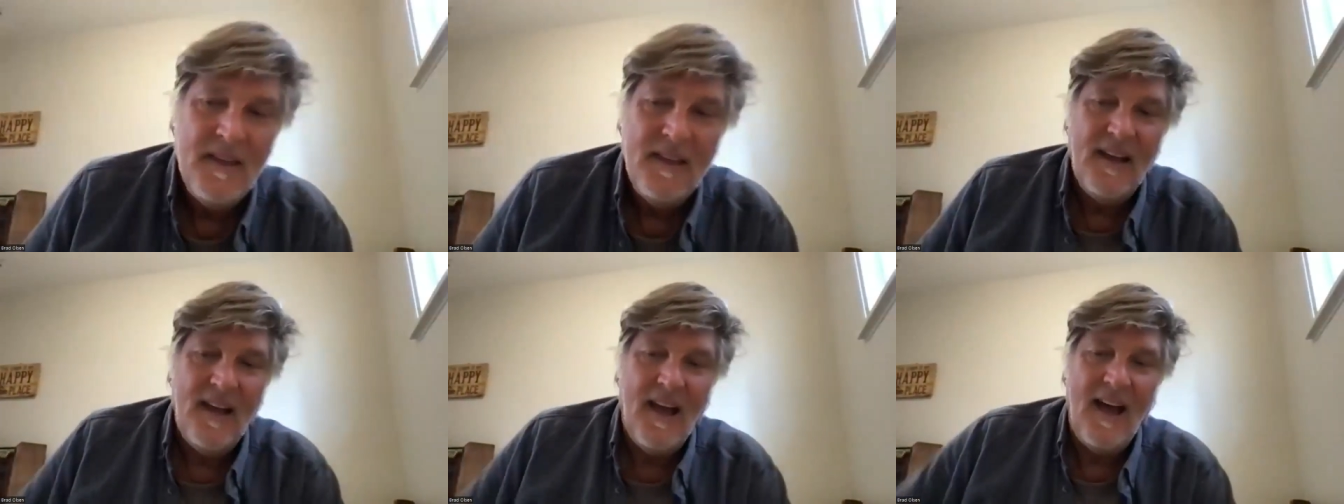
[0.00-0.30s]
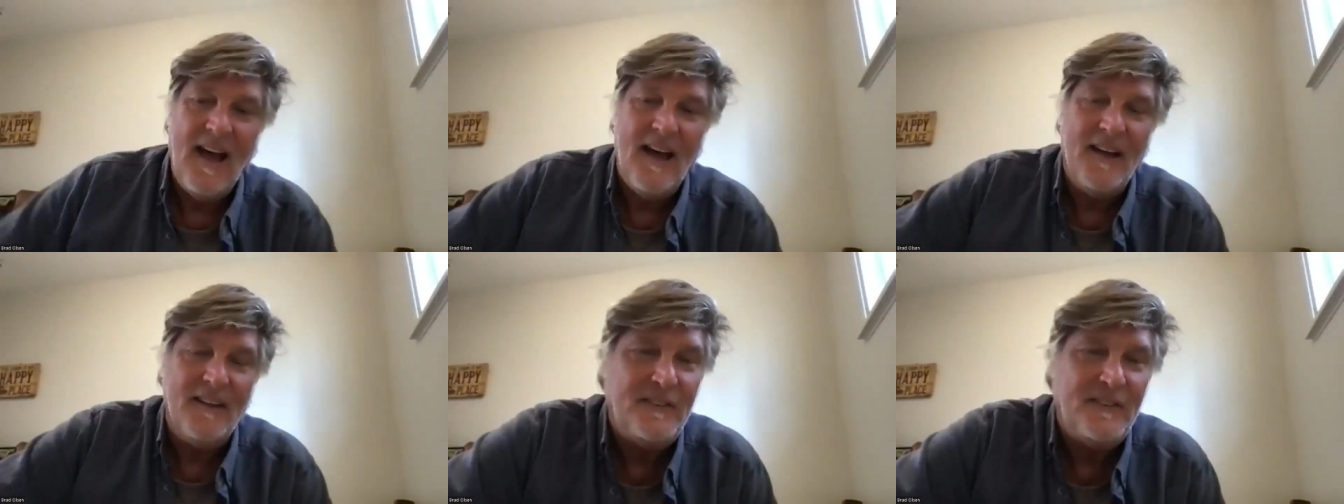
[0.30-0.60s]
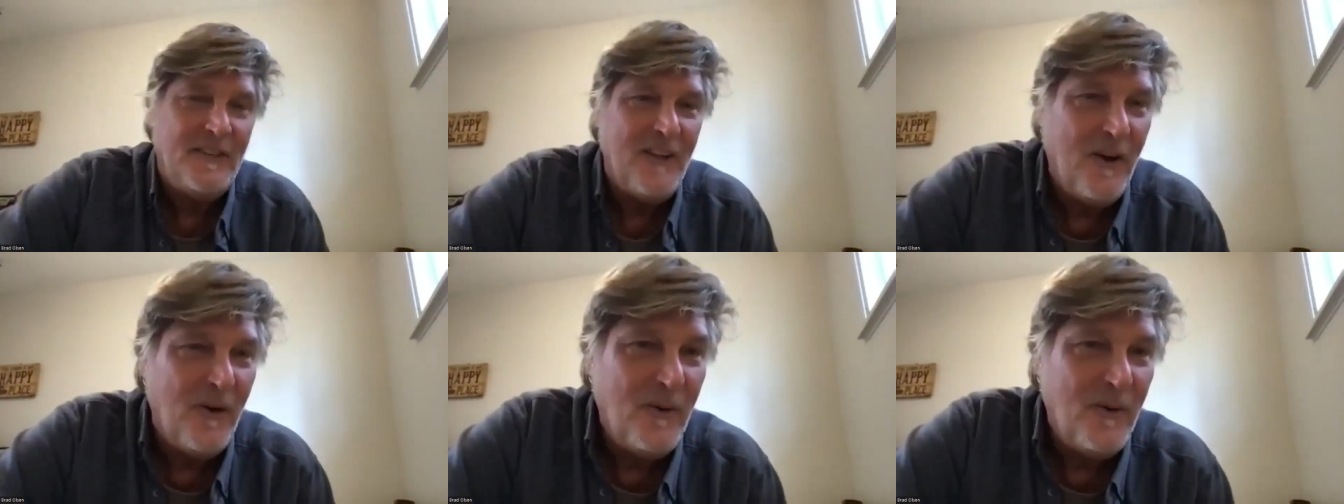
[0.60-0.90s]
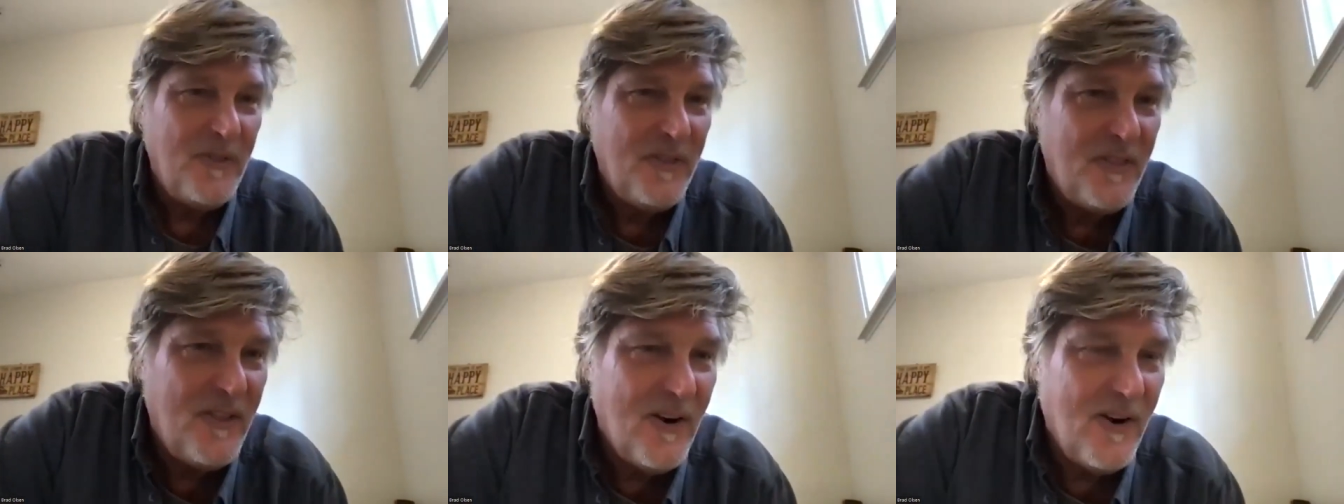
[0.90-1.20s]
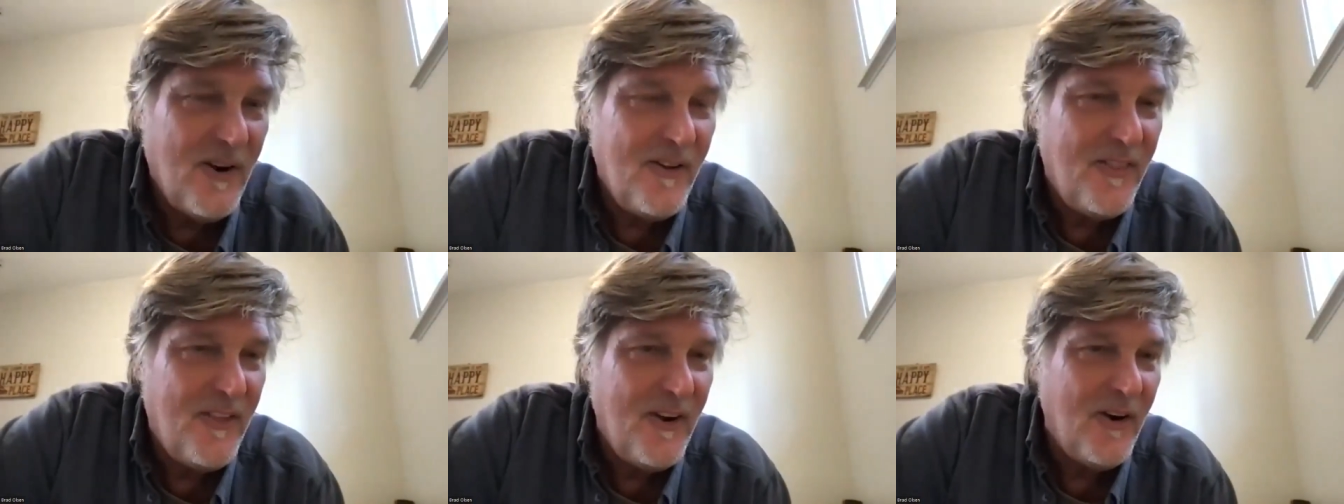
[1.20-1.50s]
Uh, so
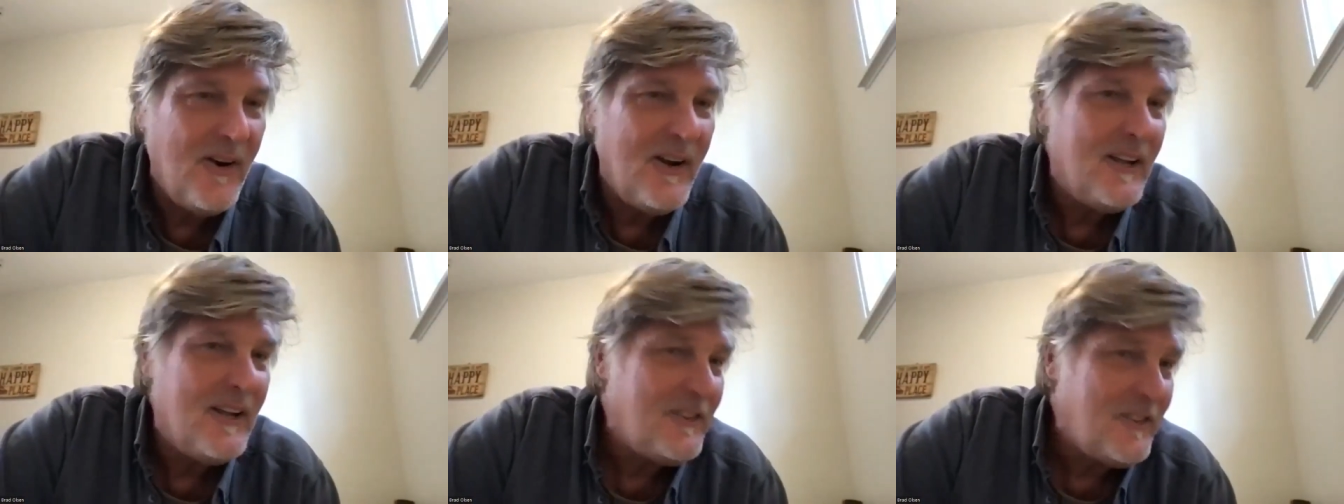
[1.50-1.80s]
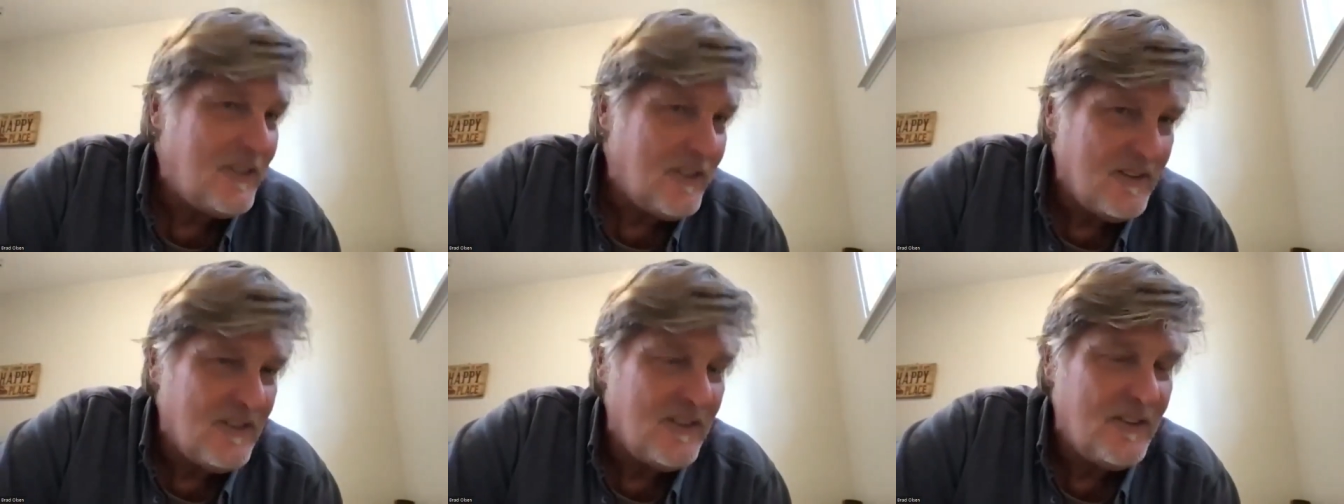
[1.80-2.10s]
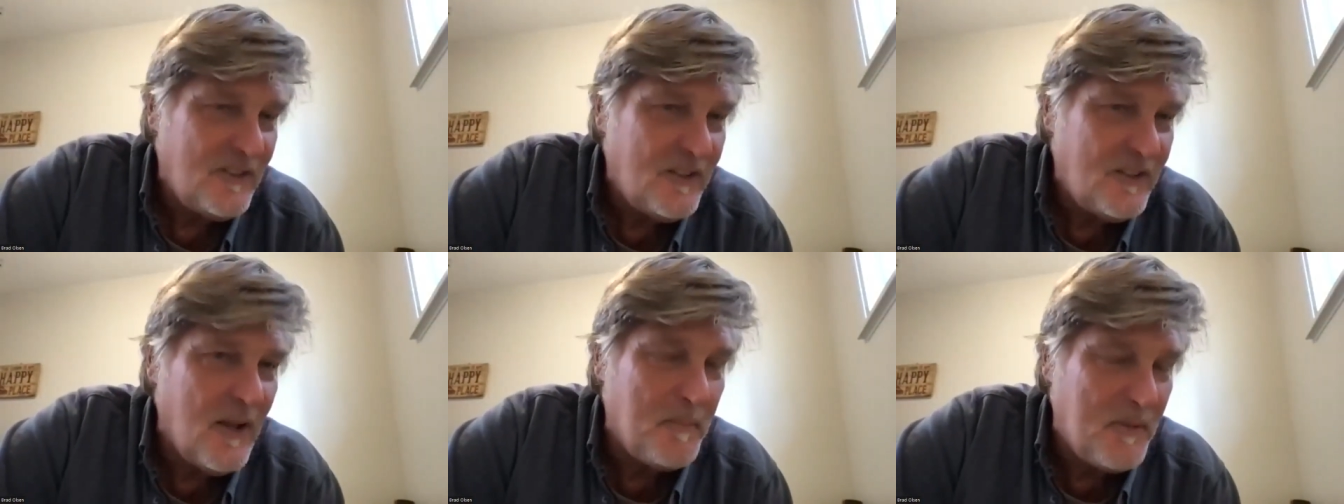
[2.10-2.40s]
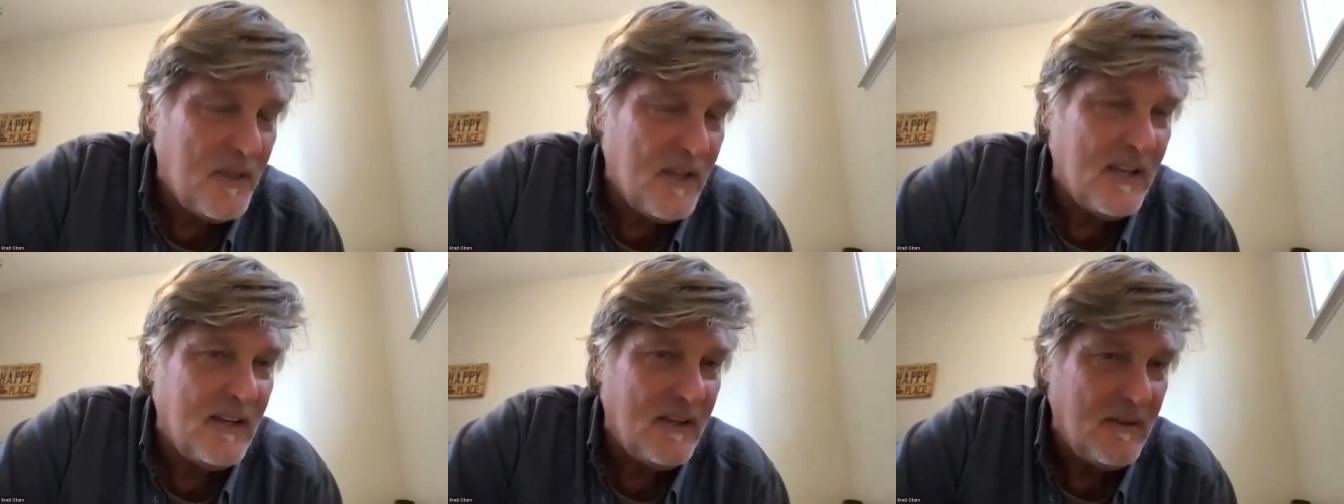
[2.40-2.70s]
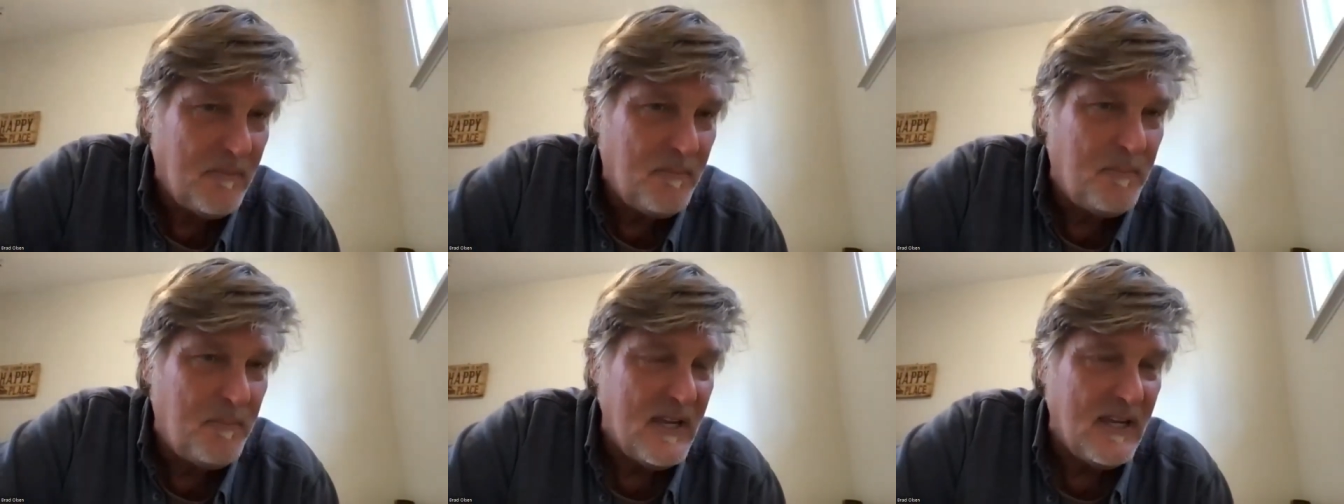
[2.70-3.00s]
there, there is
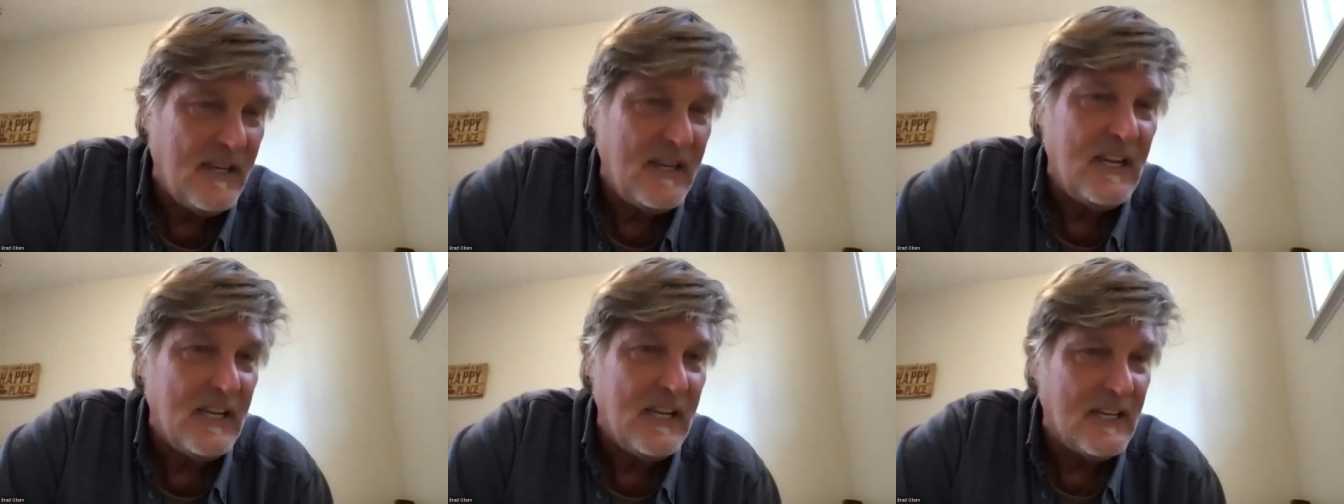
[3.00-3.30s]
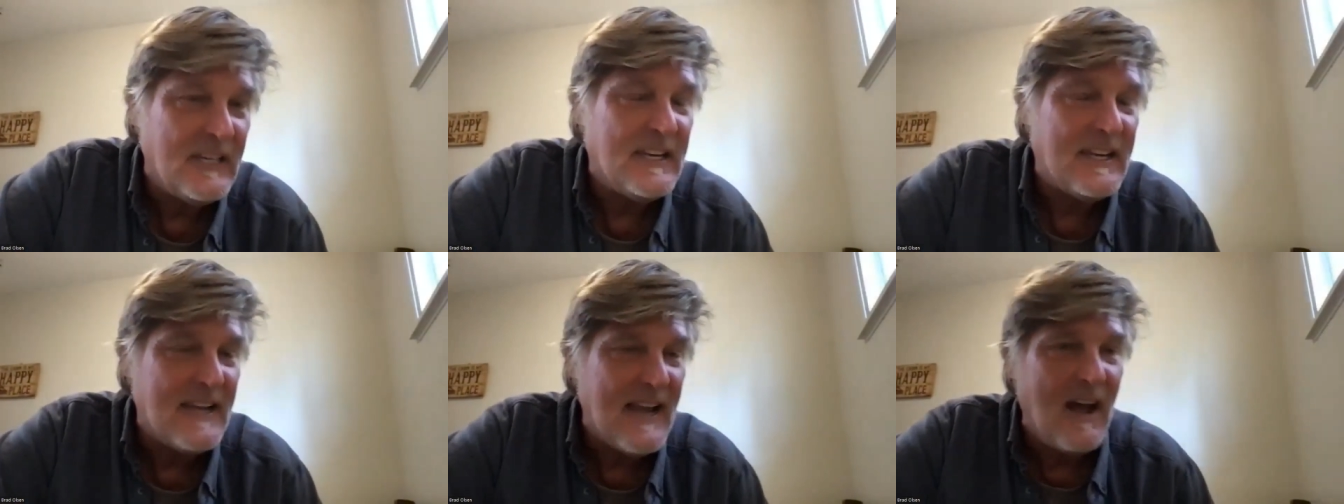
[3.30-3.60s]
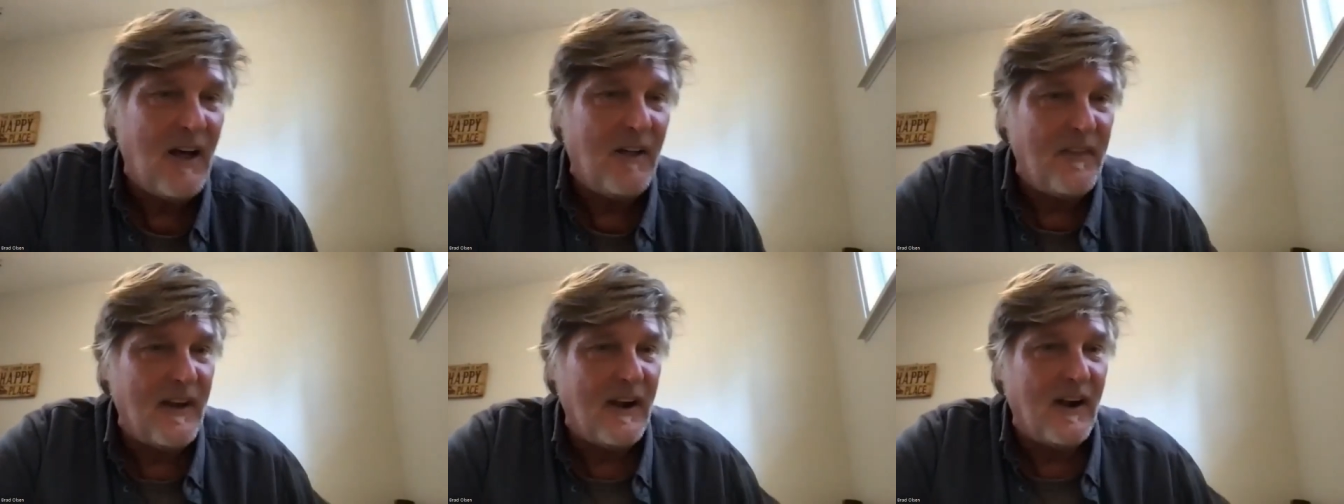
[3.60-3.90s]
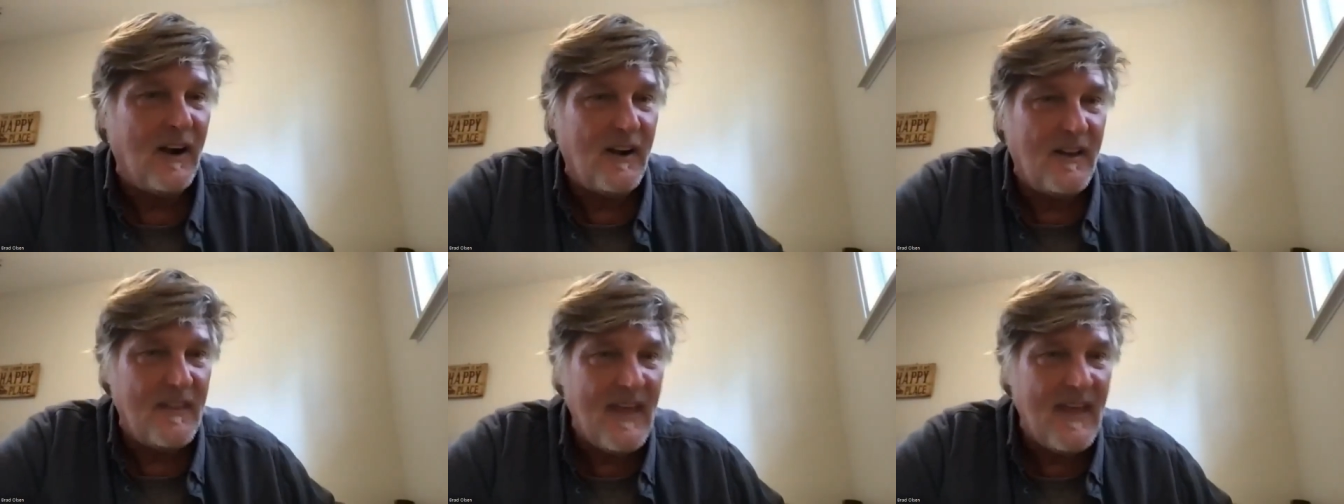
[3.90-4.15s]
something being hidden down there,